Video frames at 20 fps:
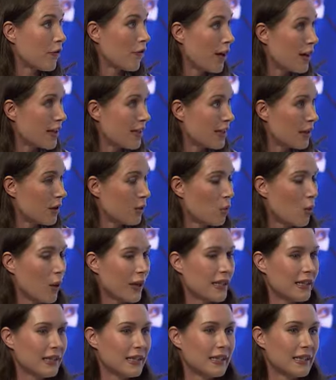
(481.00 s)
right didn't
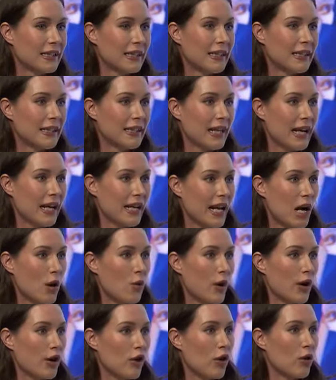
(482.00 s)
win. And now
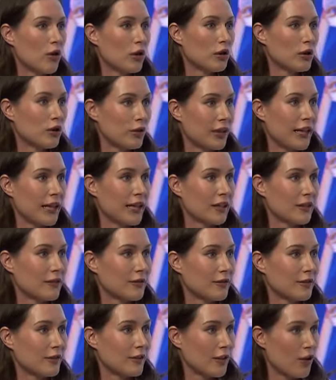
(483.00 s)
we're all looking,
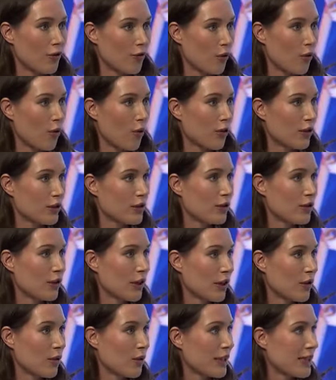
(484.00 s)
of course, to
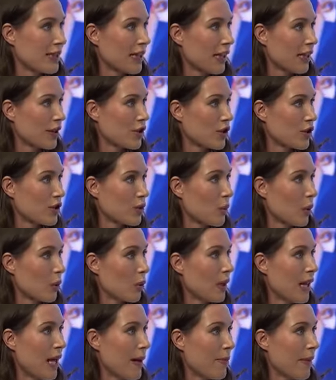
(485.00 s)
the US elections, what
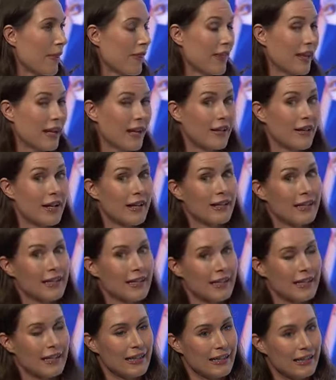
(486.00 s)
will happen there.
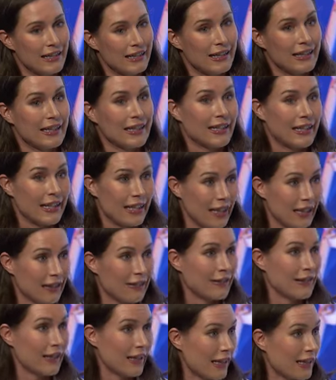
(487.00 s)

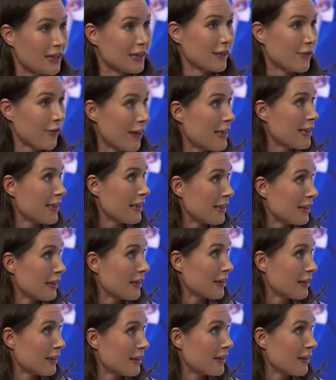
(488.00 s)
And let's face
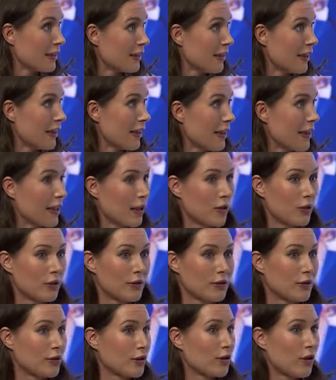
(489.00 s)
it, it could
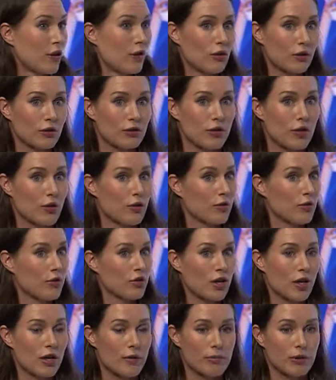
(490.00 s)
all go
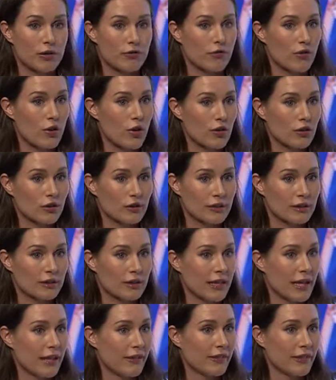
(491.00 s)
terribly wrong
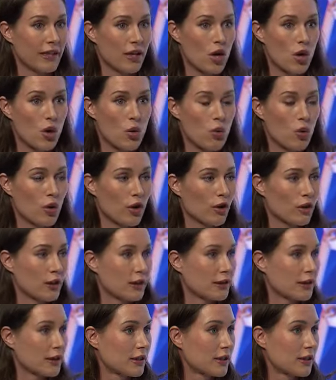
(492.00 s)
and the whole
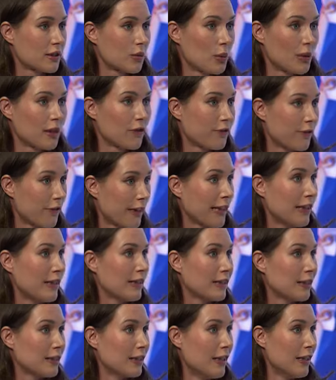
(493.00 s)
world will
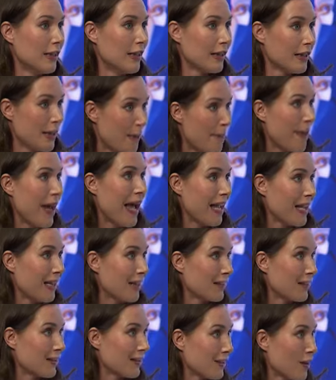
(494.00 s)
feel the
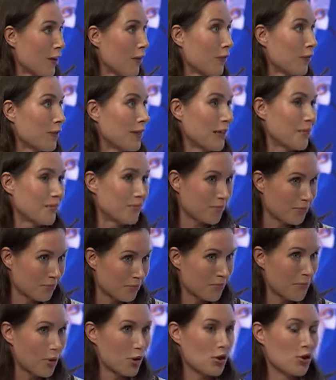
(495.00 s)
pain of the
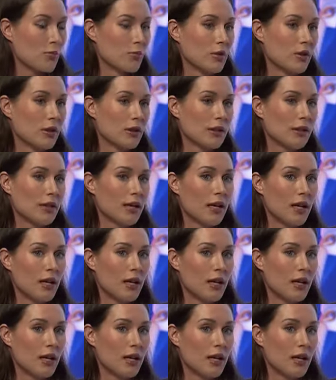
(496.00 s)
possible